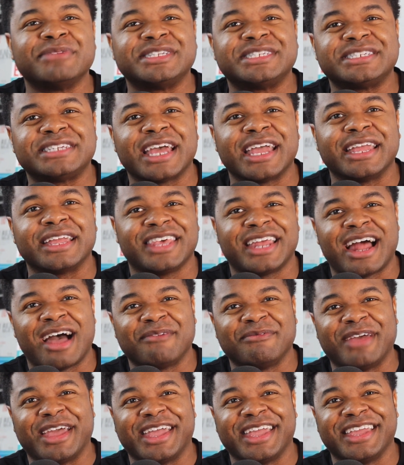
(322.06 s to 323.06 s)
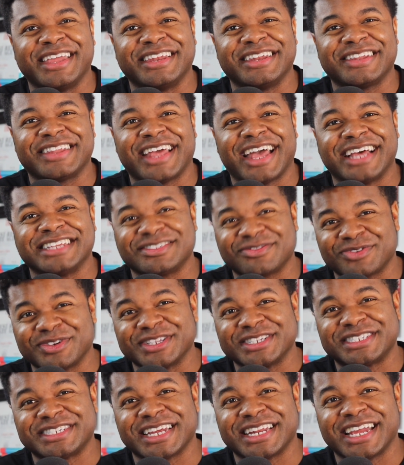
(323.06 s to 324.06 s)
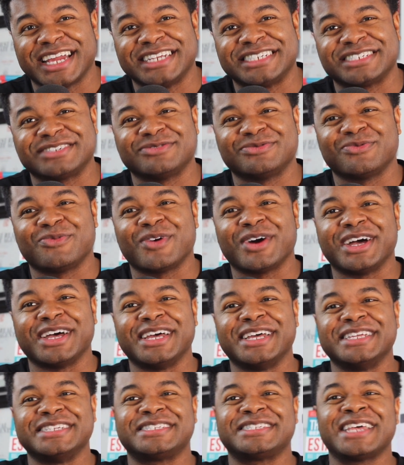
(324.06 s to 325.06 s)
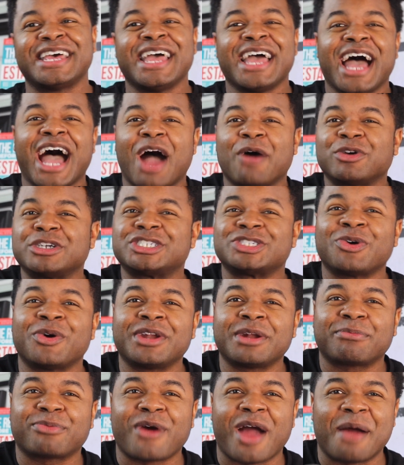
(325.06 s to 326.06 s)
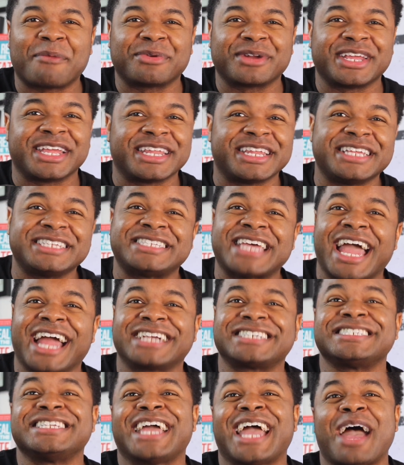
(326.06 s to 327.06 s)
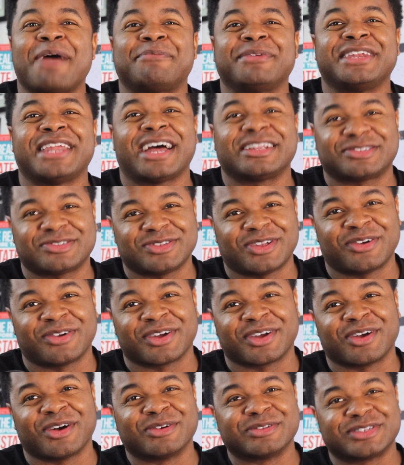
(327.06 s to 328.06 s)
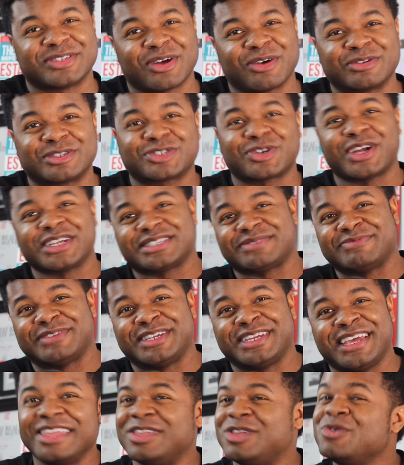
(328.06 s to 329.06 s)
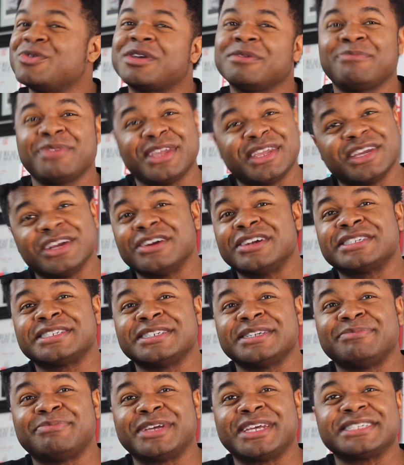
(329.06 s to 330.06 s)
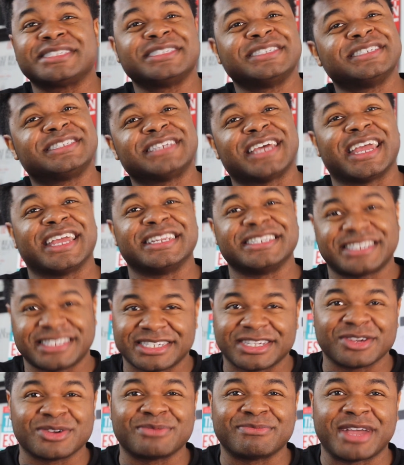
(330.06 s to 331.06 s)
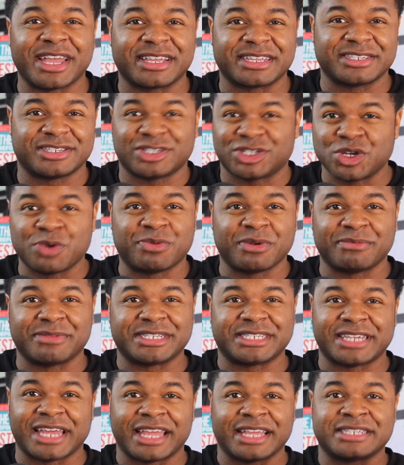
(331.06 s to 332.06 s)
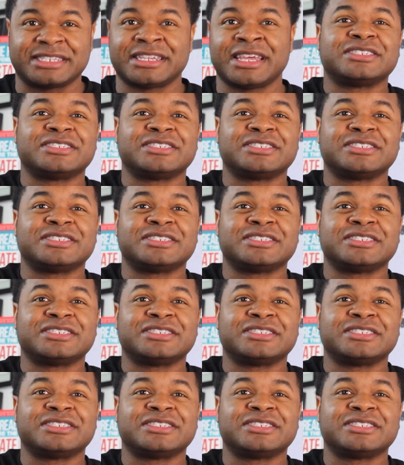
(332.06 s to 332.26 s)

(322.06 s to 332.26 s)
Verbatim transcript: mistake that I made as a real estate agent was I was showing a property, and this actually happened not too long ago. So trust me, you can be years in the business and still make stupid mistakes.